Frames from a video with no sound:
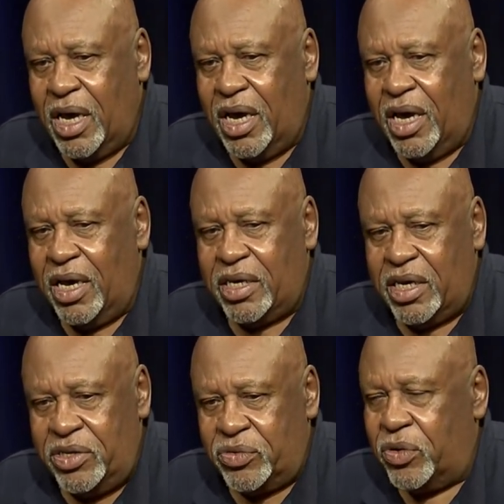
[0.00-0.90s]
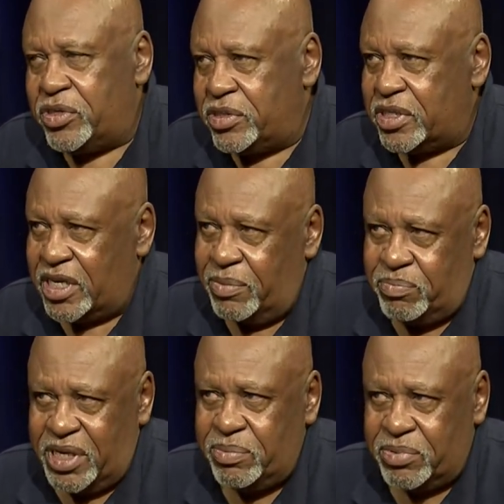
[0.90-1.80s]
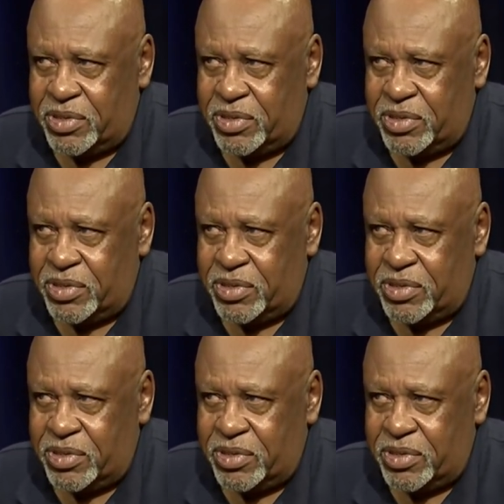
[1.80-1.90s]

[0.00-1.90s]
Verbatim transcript: uh, in order to get people